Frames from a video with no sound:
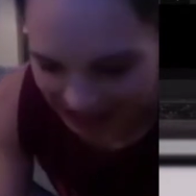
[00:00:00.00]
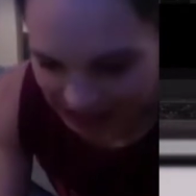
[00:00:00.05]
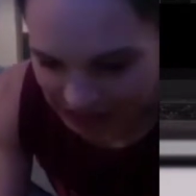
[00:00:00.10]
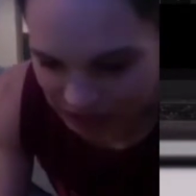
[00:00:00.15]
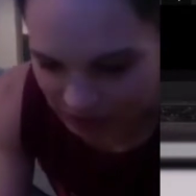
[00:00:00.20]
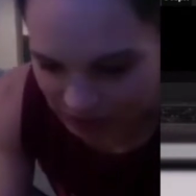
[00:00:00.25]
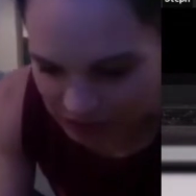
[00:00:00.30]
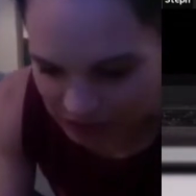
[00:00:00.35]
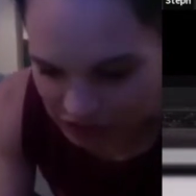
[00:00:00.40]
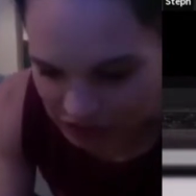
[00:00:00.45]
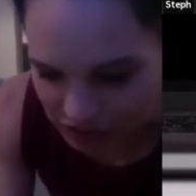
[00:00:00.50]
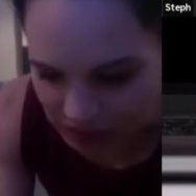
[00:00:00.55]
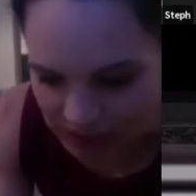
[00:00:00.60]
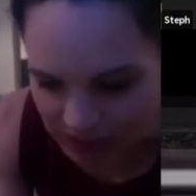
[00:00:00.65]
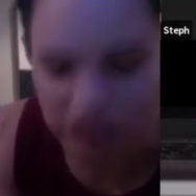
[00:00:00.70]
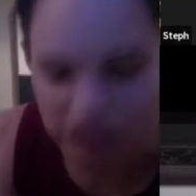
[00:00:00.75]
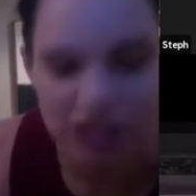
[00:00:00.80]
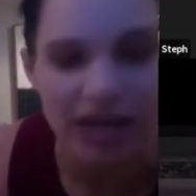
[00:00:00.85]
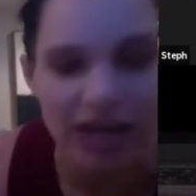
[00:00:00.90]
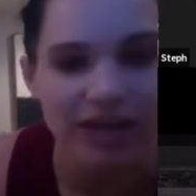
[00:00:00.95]
So we're gonna do
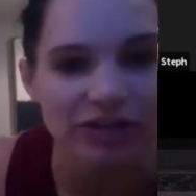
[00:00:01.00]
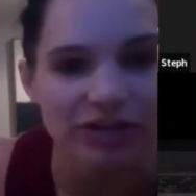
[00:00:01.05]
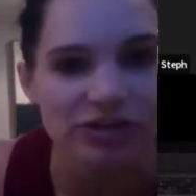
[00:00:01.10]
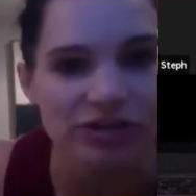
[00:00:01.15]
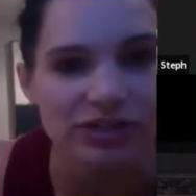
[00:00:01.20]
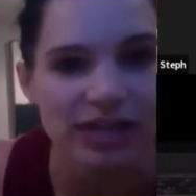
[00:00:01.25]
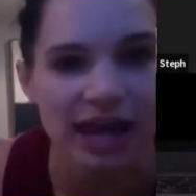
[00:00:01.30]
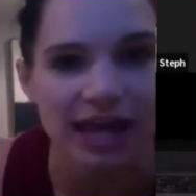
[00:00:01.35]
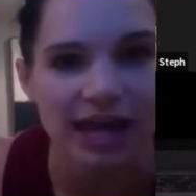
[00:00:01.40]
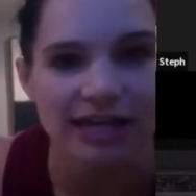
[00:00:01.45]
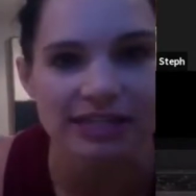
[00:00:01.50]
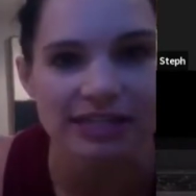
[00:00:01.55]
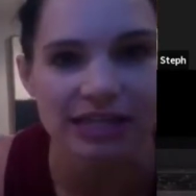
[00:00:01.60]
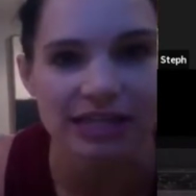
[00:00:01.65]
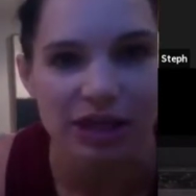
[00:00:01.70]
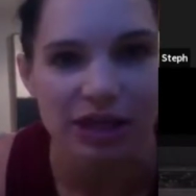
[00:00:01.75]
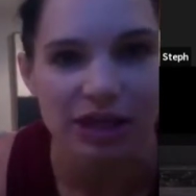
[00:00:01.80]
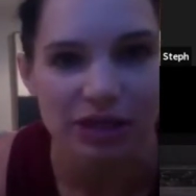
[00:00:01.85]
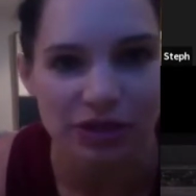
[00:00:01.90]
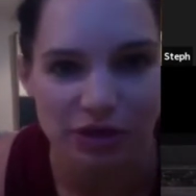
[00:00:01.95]
each exercise
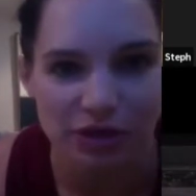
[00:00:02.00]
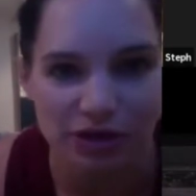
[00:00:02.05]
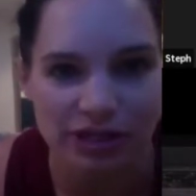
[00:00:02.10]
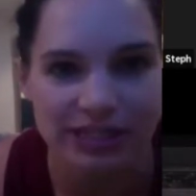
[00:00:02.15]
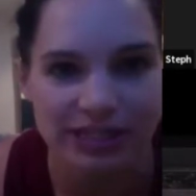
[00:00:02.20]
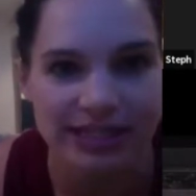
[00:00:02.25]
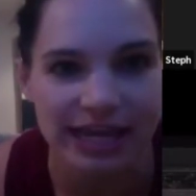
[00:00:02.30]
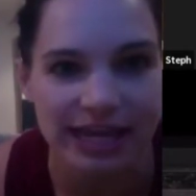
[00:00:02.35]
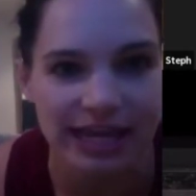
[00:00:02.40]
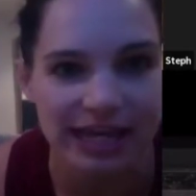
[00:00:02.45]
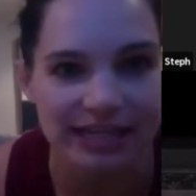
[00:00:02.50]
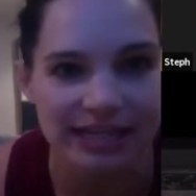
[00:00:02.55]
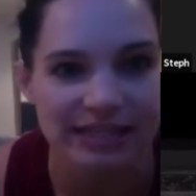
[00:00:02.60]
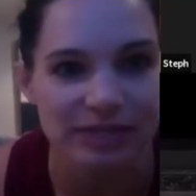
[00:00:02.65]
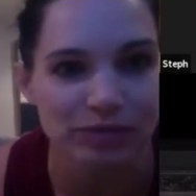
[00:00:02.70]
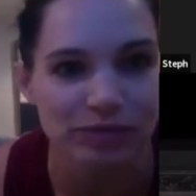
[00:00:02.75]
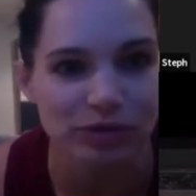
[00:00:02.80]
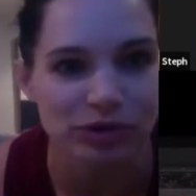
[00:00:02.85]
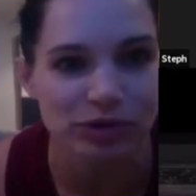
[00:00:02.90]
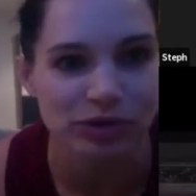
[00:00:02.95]
30 seconds
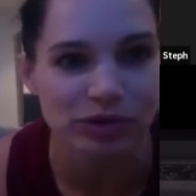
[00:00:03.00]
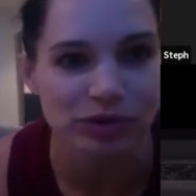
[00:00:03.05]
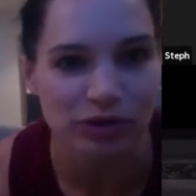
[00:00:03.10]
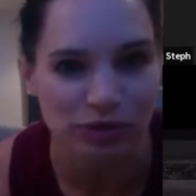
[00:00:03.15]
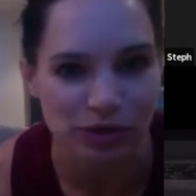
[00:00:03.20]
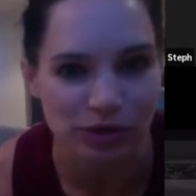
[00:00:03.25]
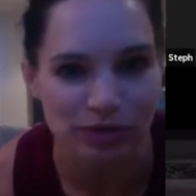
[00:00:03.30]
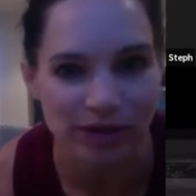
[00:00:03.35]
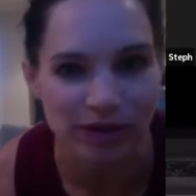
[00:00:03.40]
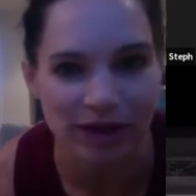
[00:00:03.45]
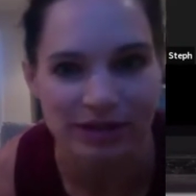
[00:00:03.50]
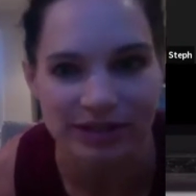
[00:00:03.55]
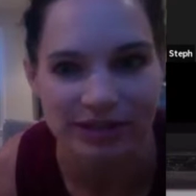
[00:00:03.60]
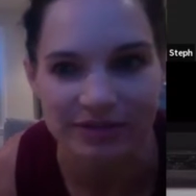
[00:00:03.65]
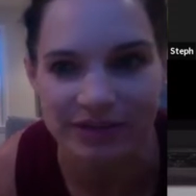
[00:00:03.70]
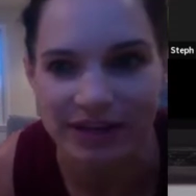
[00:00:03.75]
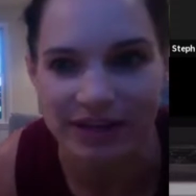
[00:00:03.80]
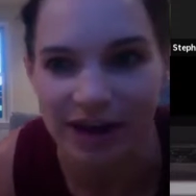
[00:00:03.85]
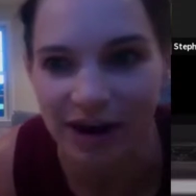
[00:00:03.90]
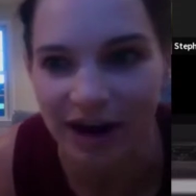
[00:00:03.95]
and we'll do three rounds of
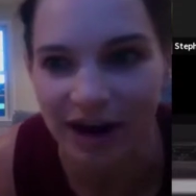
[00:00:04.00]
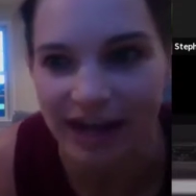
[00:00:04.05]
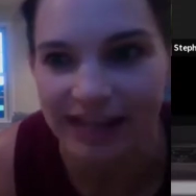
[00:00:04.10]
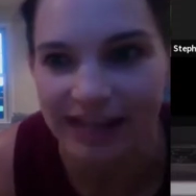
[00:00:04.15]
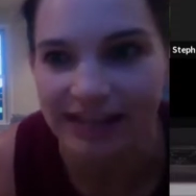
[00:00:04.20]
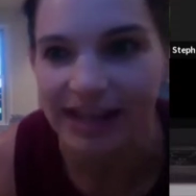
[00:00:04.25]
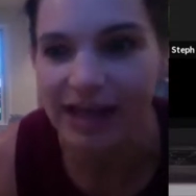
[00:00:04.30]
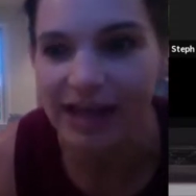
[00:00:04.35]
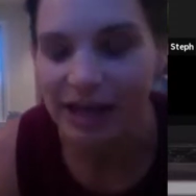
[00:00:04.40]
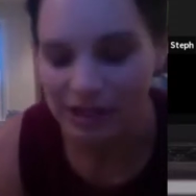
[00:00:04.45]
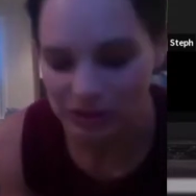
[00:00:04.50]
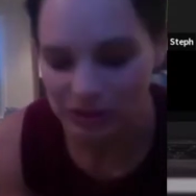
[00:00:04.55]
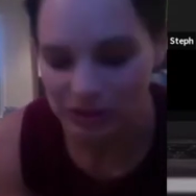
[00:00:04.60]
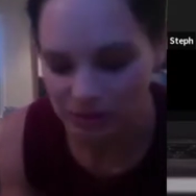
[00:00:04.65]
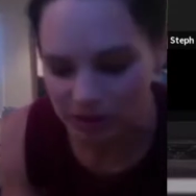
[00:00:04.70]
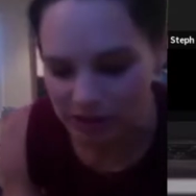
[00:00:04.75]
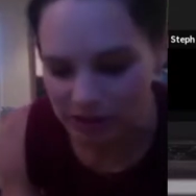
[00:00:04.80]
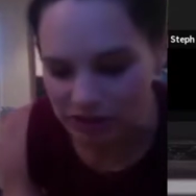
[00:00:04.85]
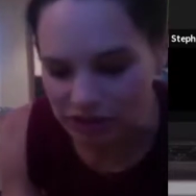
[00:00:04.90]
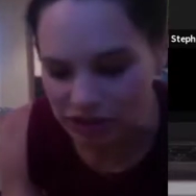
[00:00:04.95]
it, all right? So we're
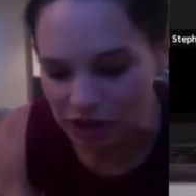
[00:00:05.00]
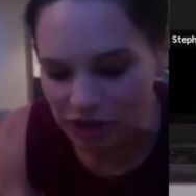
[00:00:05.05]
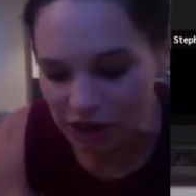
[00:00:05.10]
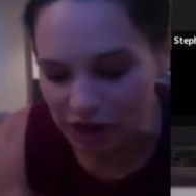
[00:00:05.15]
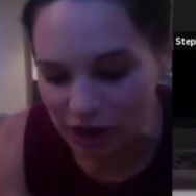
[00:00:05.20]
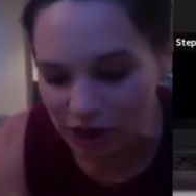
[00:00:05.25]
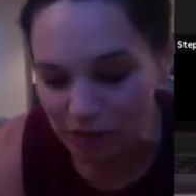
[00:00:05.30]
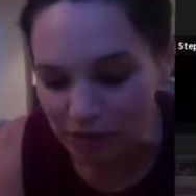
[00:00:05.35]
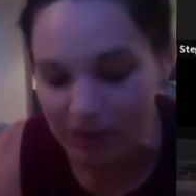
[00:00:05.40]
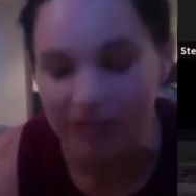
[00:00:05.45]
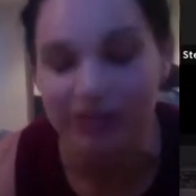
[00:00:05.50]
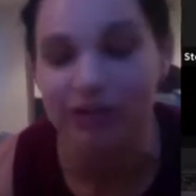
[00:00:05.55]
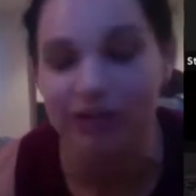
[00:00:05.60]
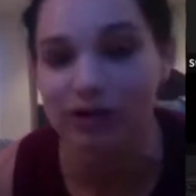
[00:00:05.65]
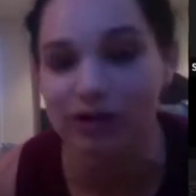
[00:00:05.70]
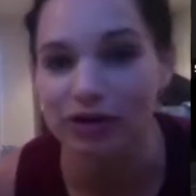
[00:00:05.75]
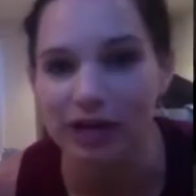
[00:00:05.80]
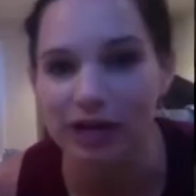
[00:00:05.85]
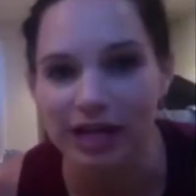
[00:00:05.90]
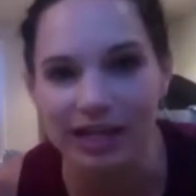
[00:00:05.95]
gonna start with the
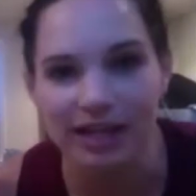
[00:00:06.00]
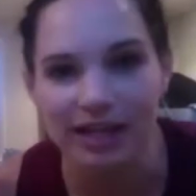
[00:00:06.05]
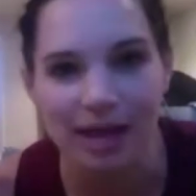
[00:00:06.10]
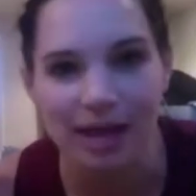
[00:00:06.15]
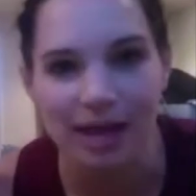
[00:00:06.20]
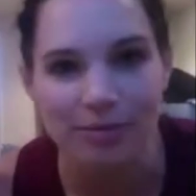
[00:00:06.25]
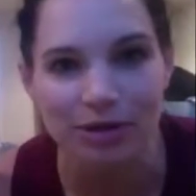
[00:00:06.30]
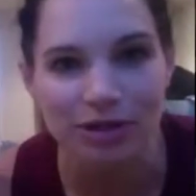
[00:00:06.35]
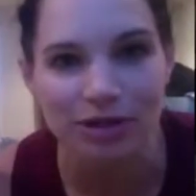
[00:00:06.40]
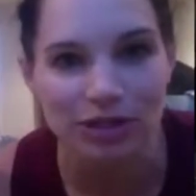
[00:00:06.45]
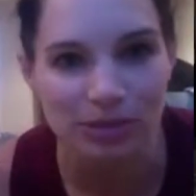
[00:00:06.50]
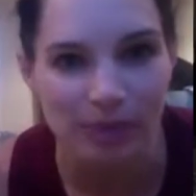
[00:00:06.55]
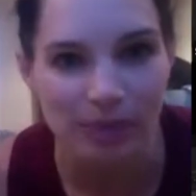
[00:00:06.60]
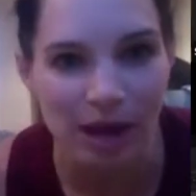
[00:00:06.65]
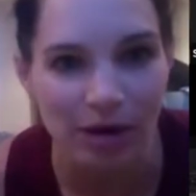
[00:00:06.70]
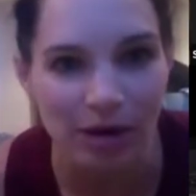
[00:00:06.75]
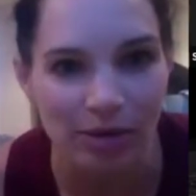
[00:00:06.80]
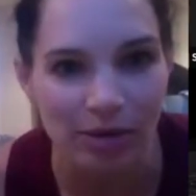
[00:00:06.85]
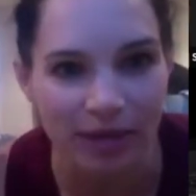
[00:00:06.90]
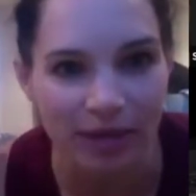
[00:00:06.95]
cricket climber to
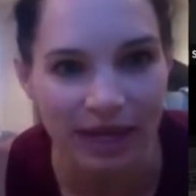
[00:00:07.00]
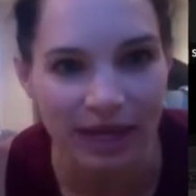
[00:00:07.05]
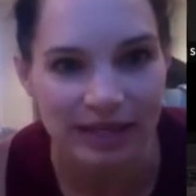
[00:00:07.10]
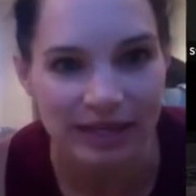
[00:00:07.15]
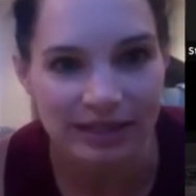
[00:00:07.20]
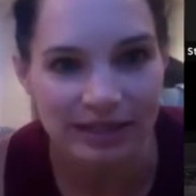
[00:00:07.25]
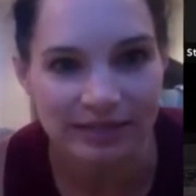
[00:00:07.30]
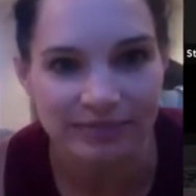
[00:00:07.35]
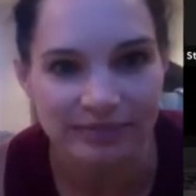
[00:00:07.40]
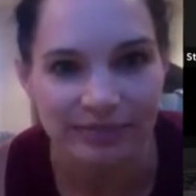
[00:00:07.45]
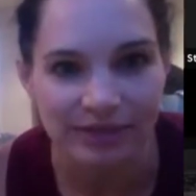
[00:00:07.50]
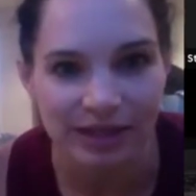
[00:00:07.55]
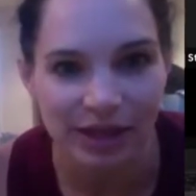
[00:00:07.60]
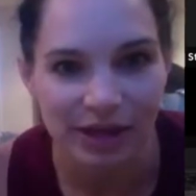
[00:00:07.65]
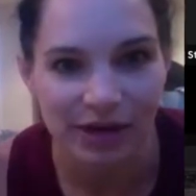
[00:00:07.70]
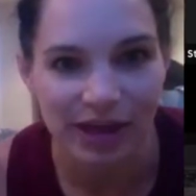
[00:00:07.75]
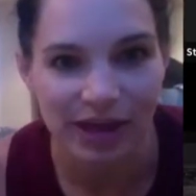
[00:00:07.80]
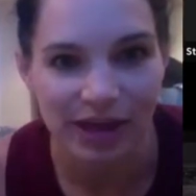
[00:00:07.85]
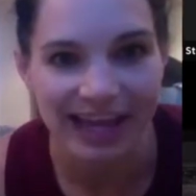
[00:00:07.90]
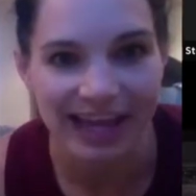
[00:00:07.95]
power plank,
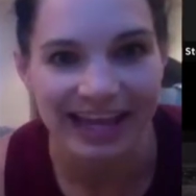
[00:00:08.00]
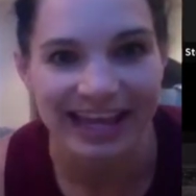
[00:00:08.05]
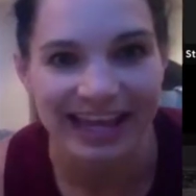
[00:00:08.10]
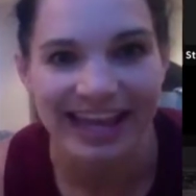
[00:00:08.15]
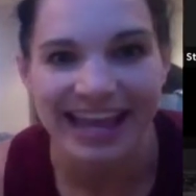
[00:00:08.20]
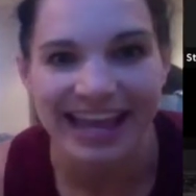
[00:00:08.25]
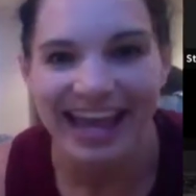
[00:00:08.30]
okay?